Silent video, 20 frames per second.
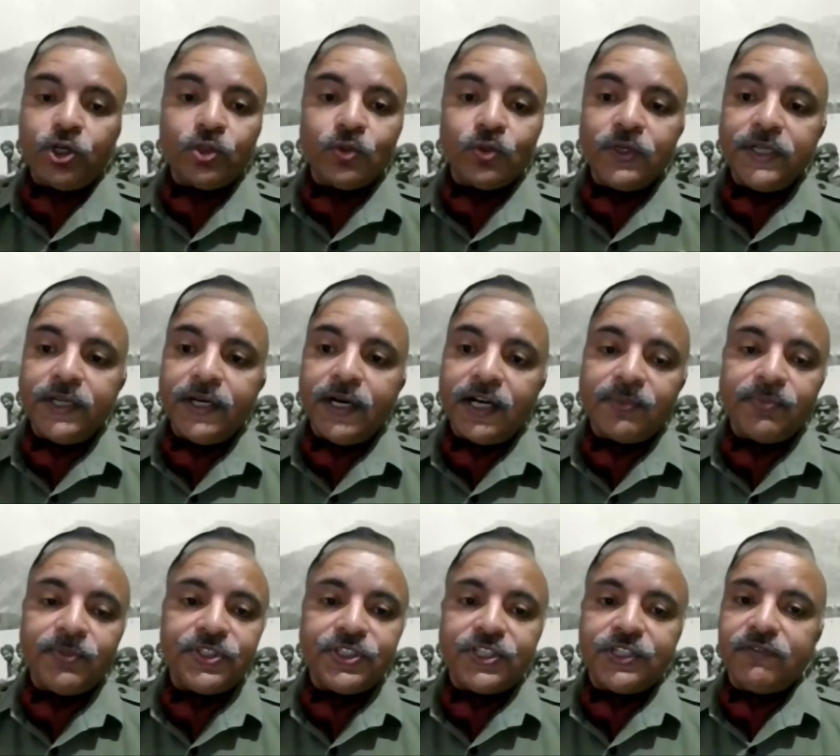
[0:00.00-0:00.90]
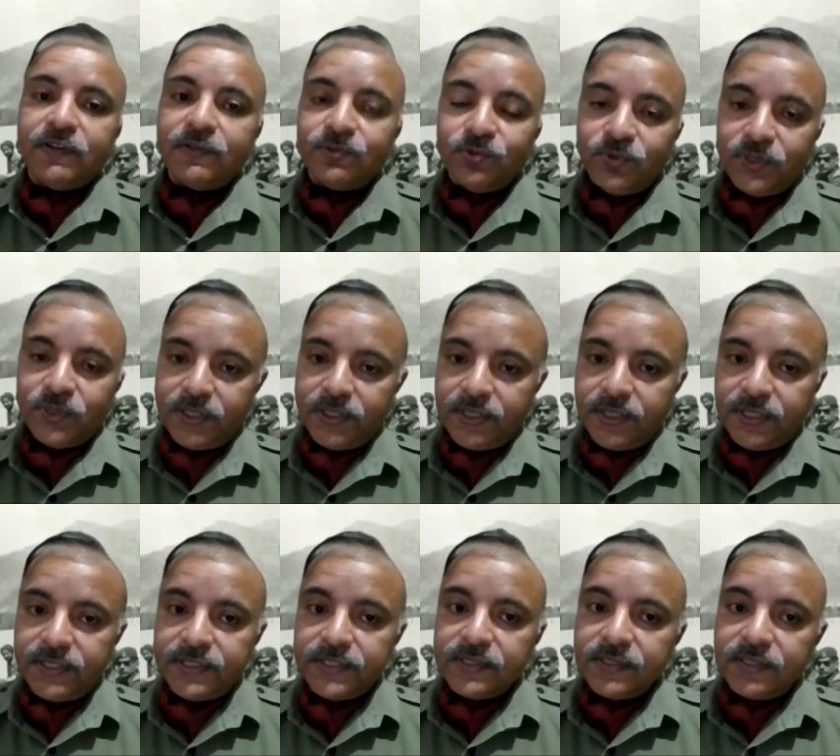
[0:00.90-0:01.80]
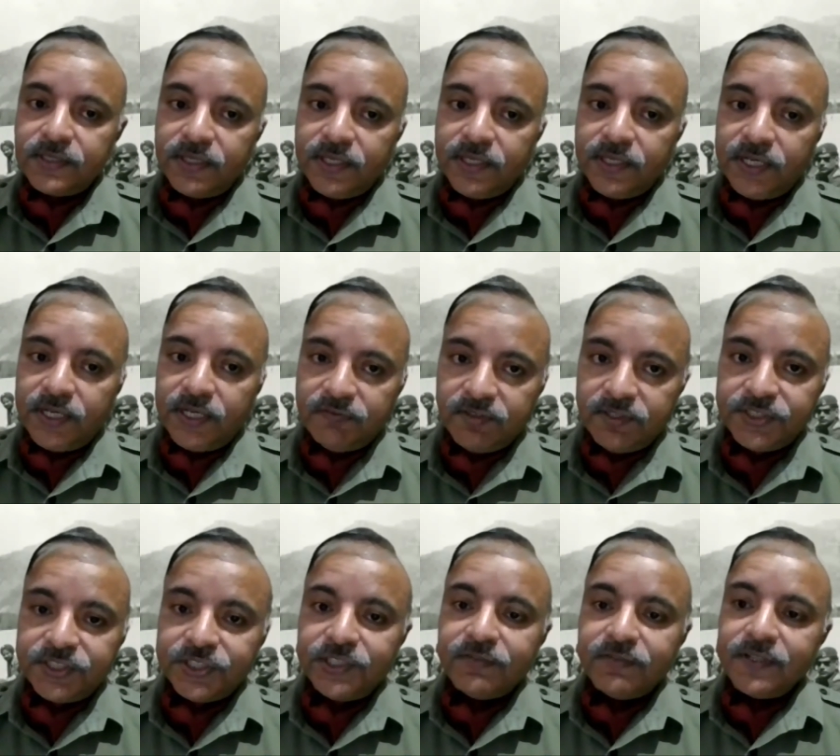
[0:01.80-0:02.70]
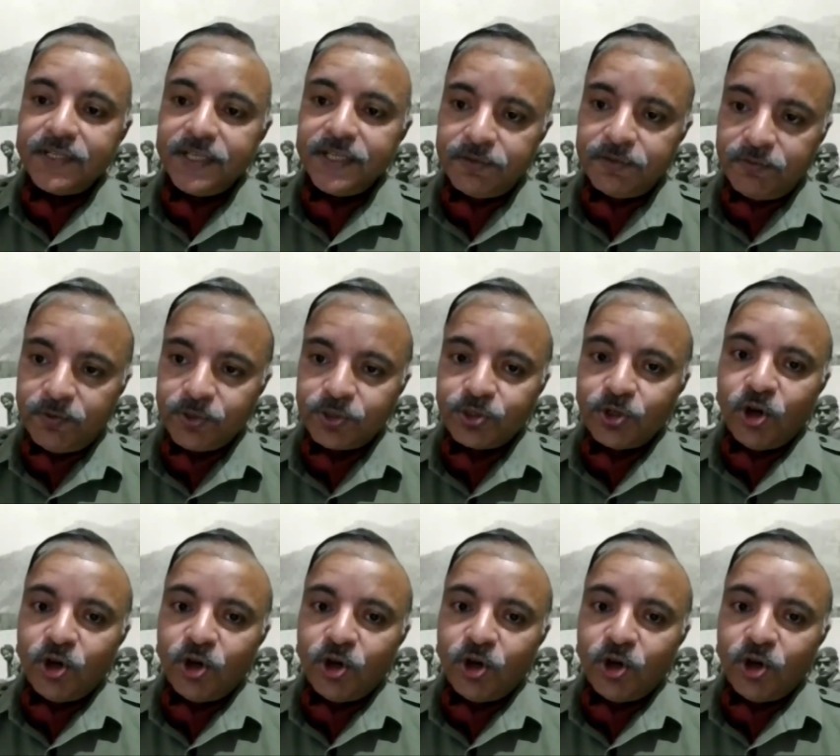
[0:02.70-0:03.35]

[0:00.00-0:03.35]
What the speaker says: not only army chief of two countries, naval chief and air